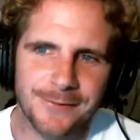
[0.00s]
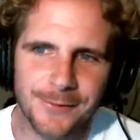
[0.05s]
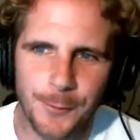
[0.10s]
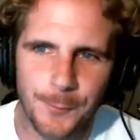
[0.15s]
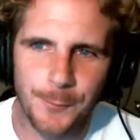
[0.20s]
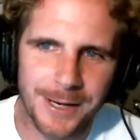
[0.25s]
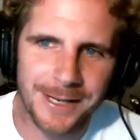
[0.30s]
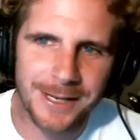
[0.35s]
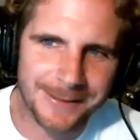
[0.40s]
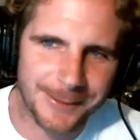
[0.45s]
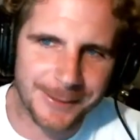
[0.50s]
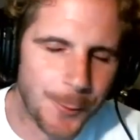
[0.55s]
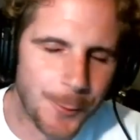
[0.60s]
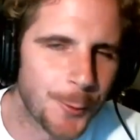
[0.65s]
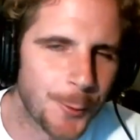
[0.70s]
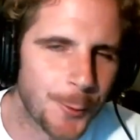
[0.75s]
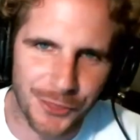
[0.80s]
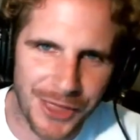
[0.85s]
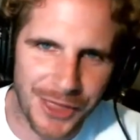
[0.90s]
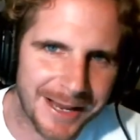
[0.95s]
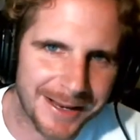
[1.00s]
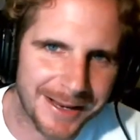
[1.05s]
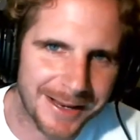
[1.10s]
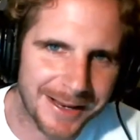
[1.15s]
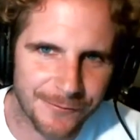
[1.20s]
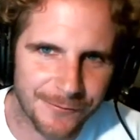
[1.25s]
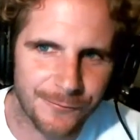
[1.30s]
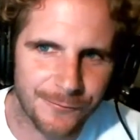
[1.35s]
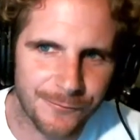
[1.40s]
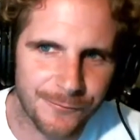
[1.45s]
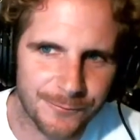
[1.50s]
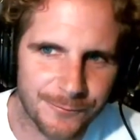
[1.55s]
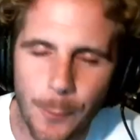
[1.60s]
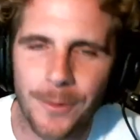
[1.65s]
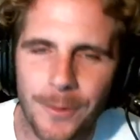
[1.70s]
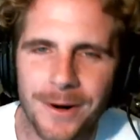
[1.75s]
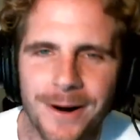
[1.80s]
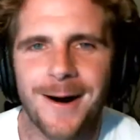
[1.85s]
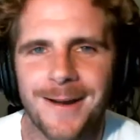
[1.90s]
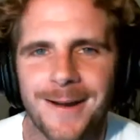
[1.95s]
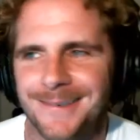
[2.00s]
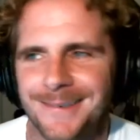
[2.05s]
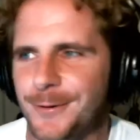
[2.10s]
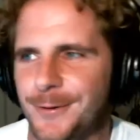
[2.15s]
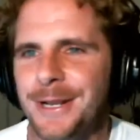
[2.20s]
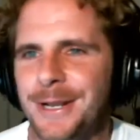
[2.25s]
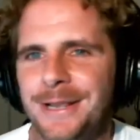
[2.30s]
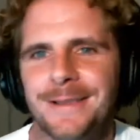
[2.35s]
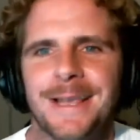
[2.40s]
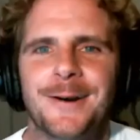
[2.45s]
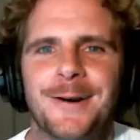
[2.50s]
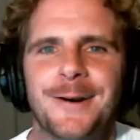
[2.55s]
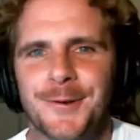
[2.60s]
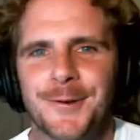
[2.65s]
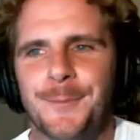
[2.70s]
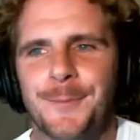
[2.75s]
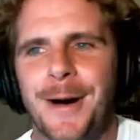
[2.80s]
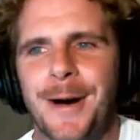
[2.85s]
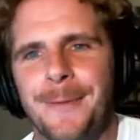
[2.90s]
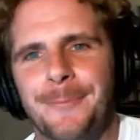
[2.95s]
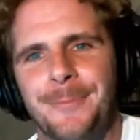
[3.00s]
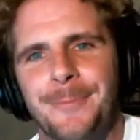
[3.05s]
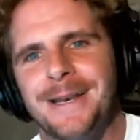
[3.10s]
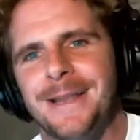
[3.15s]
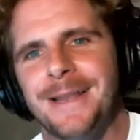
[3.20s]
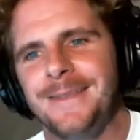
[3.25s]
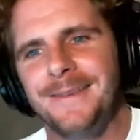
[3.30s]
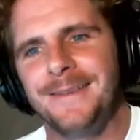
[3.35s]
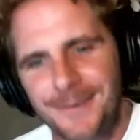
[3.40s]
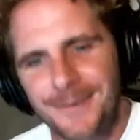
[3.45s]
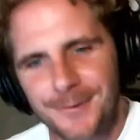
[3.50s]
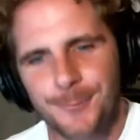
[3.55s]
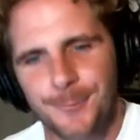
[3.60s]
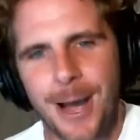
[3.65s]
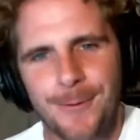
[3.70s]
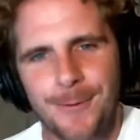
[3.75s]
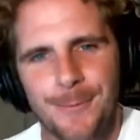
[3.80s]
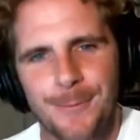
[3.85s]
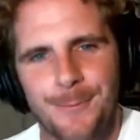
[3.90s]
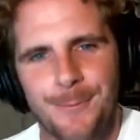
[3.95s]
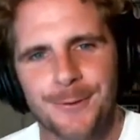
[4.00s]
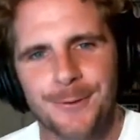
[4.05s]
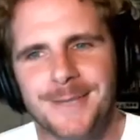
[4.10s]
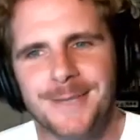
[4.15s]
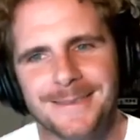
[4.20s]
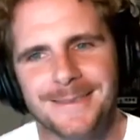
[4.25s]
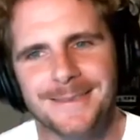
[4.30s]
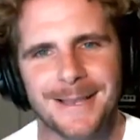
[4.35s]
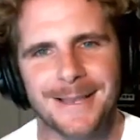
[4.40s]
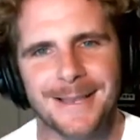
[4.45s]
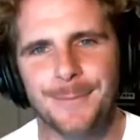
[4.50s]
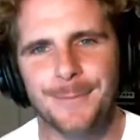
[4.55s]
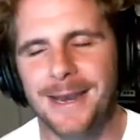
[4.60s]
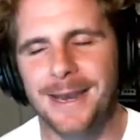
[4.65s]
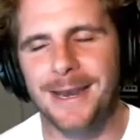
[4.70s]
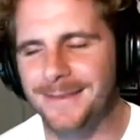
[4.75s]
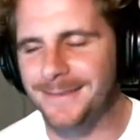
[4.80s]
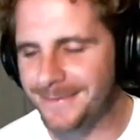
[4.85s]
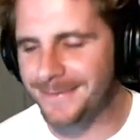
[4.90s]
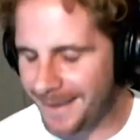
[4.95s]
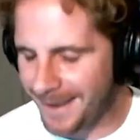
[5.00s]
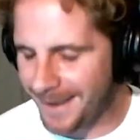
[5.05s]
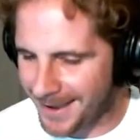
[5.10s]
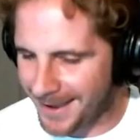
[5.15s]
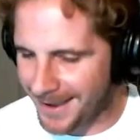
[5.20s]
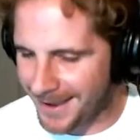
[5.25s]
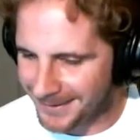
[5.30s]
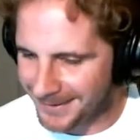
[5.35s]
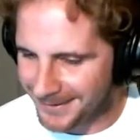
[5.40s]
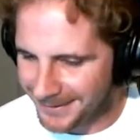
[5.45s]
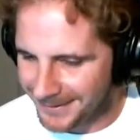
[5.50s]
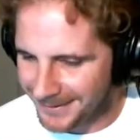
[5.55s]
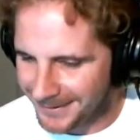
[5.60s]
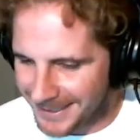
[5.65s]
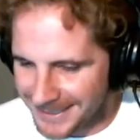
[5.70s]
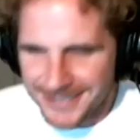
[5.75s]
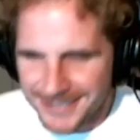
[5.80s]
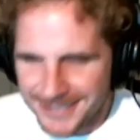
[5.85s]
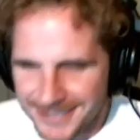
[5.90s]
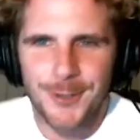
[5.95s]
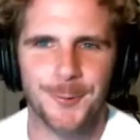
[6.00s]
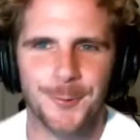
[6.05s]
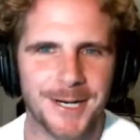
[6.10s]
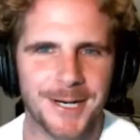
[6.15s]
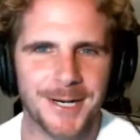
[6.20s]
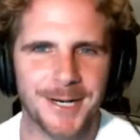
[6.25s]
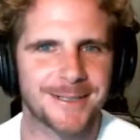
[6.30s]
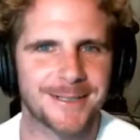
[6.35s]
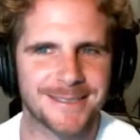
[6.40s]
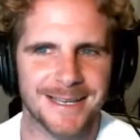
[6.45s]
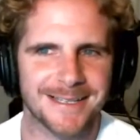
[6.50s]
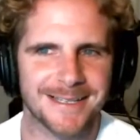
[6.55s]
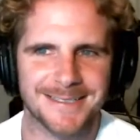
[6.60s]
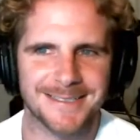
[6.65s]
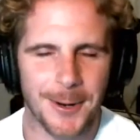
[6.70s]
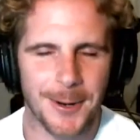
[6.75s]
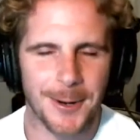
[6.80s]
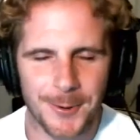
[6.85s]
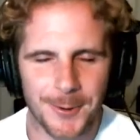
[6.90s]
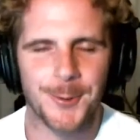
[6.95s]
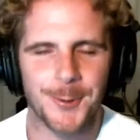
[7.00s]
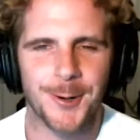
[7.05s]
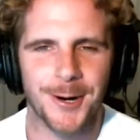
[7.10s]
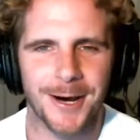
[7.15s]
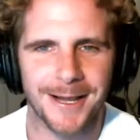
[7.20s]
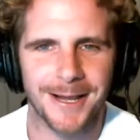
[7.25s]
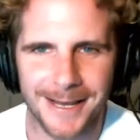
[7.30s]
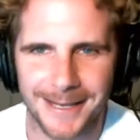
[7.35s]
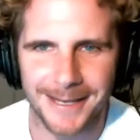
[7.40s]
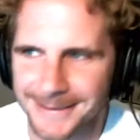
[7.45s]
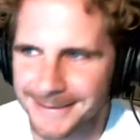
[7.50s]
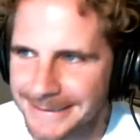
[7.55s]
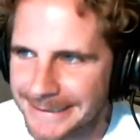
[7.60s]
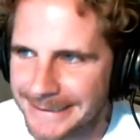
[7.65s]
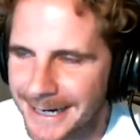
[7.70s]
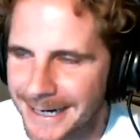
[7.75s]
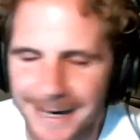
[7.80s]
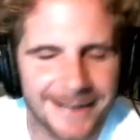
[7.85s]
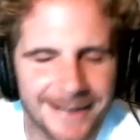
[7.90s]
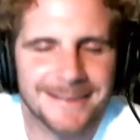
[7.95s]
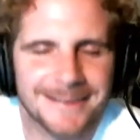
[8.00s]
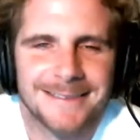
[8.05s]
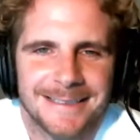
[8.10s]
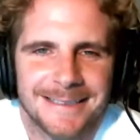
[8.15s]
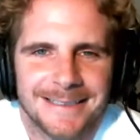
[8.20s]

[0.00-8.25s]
so many cool things going on. So many leaders are popping, and this is why we built the thing, man. It's, uh, it's surreal. It's, it's so cool. I, uh,